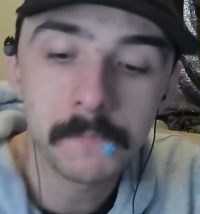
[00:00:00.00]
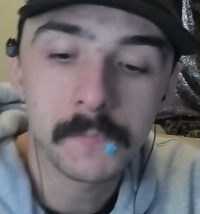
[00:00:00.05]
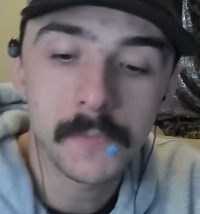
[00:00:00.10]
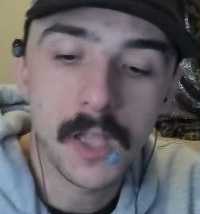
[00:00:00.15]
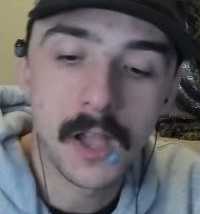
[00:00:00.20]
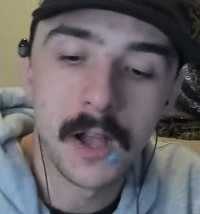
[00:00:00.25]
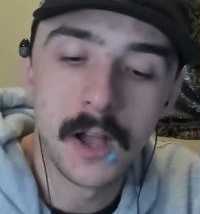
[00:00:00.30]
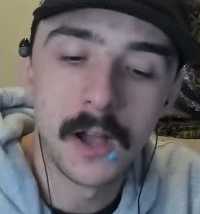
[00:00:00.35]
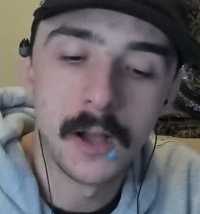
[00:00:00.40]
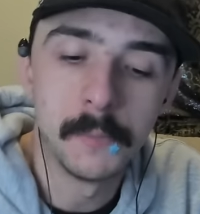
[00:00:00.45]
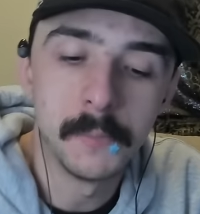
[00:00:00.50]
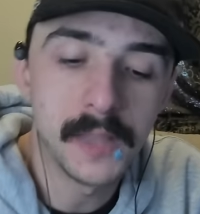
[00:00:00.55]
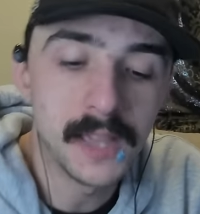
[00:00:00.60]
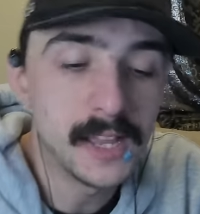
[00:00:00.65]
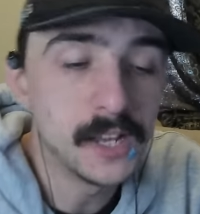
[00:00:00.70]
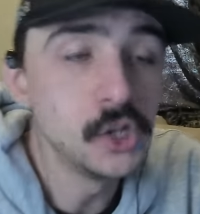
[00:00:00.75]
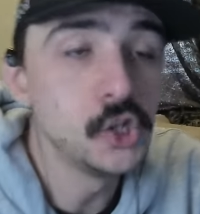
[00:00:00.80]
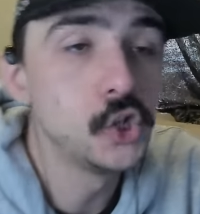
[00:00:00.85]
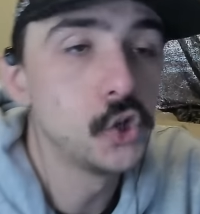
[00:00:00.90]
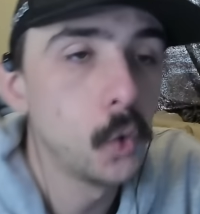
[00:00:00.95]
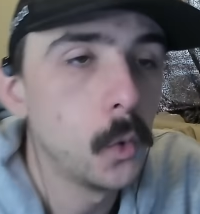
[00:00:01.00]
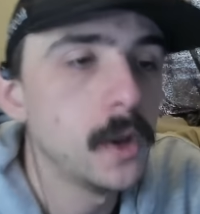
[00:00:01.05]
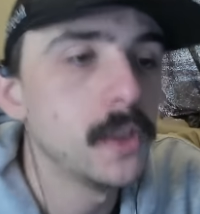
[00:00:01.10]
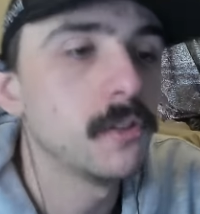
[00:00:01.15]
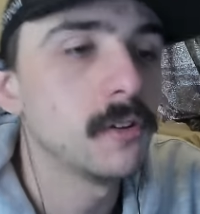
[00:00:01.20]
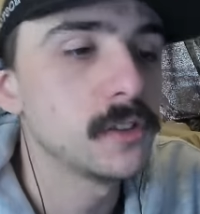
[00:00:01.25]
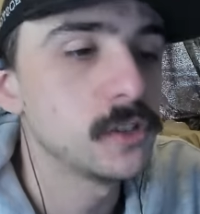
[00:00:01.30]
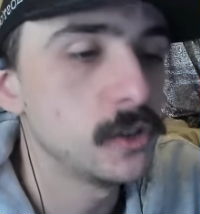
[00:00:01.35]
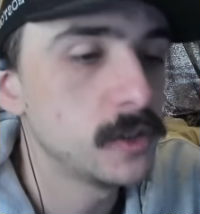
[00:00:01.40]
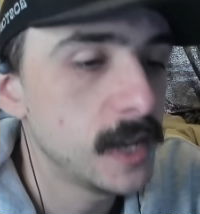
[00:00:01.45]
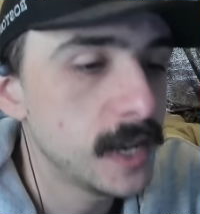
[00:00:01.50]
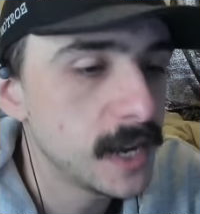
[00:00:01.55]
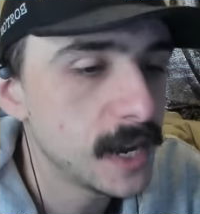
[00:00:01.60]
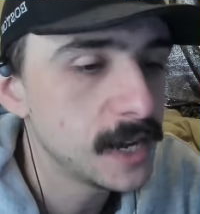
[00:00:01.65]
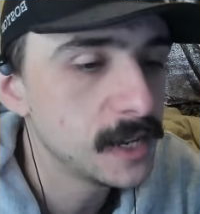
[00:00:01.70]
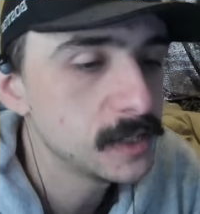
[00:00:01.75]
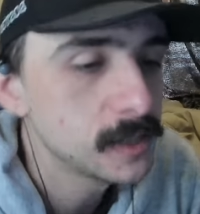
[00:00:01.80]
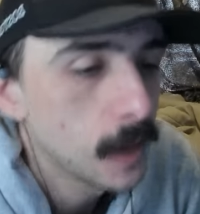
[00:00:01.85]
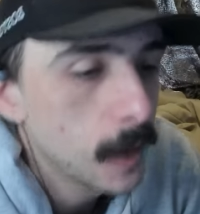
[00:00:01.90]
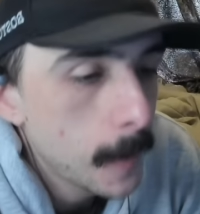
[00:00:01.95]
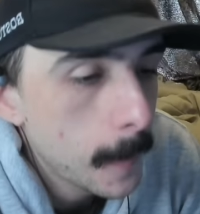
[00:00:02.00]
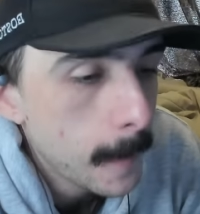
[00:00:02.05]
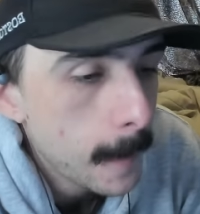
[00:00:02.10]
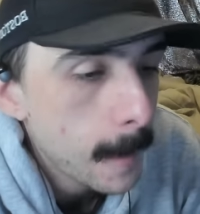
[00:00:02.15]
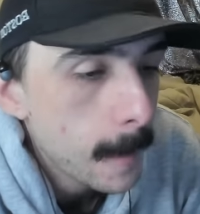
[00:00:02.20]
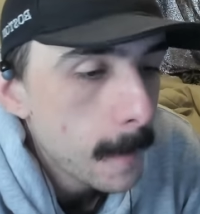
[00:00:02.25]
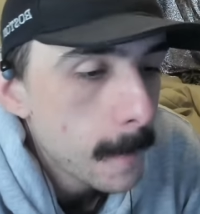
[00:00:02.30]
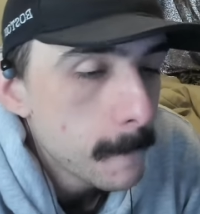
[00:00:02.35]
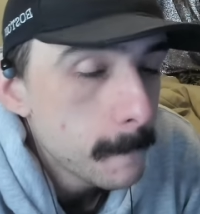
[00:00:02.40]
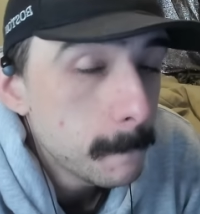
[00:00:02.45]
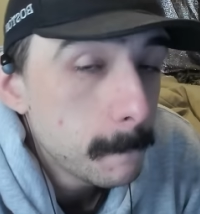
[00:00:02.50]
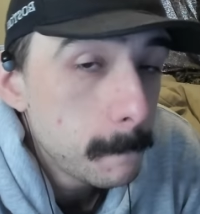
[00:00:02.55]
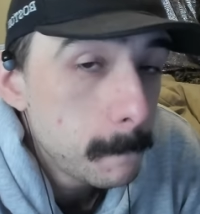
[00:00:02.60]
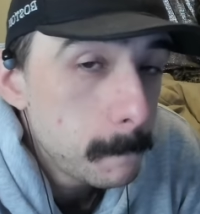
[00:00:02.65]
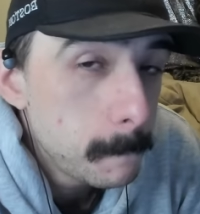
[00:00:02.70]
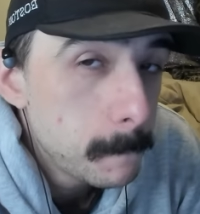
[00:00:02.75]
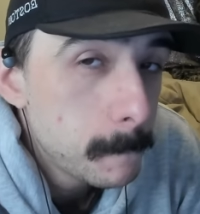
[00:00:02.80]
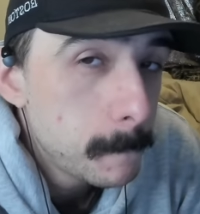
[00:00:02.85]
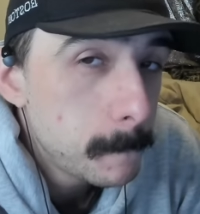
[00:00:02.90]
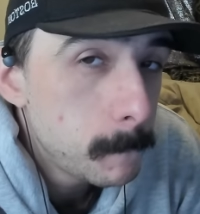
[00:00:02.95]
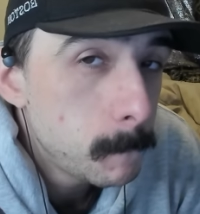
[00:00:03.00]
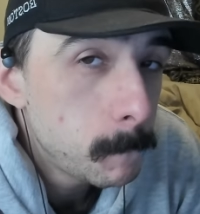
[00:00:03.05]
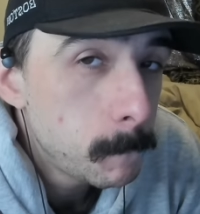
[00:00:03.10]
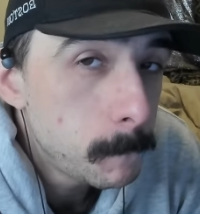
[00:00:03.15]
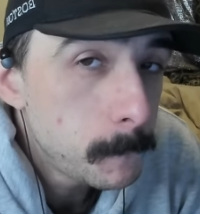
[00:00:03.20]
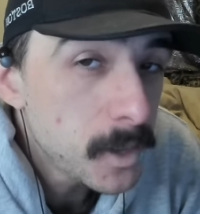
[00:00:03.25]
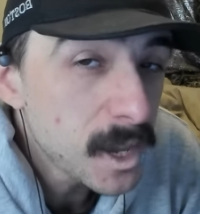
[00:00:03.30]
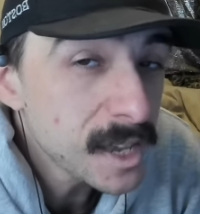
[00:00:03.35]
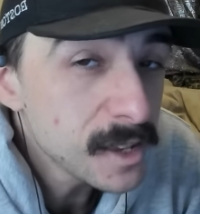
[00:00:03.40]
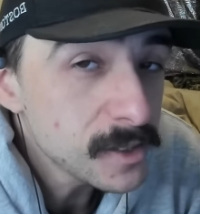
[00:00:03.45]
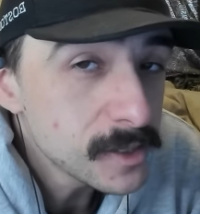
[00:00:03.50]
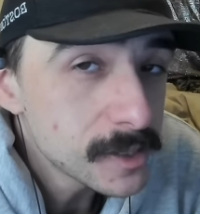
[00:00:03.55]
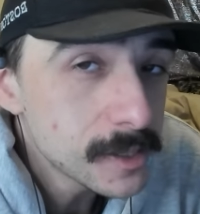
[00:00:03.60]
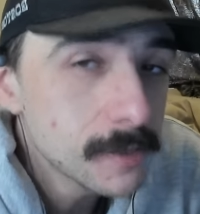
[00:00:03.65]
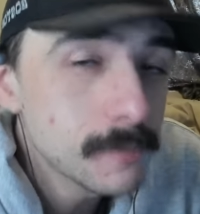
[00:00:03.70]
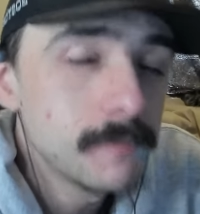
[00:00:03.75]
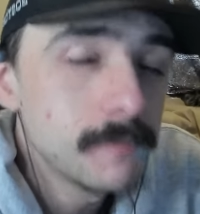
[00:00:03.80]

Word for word: Um, enjoy the rest of your day, guys. Peace.